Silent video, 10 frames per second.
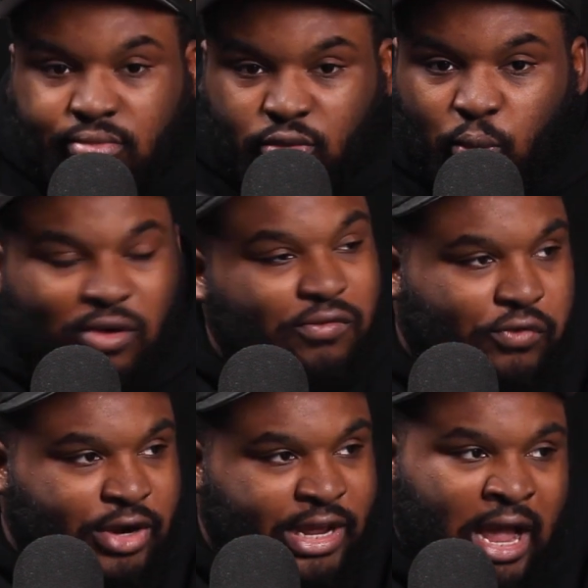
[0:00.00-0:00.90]

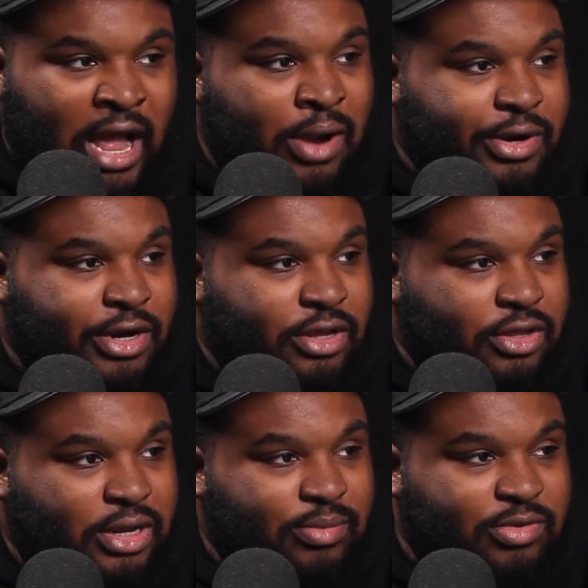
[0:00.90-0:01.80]
$140 an hour.
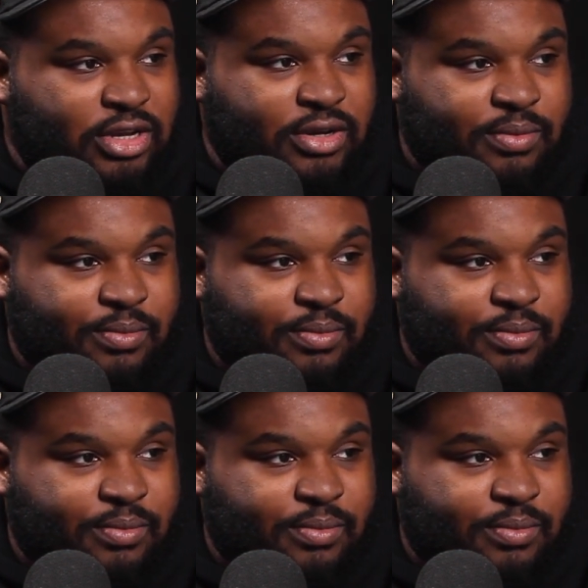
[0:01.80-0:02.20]
You get what I'm saying?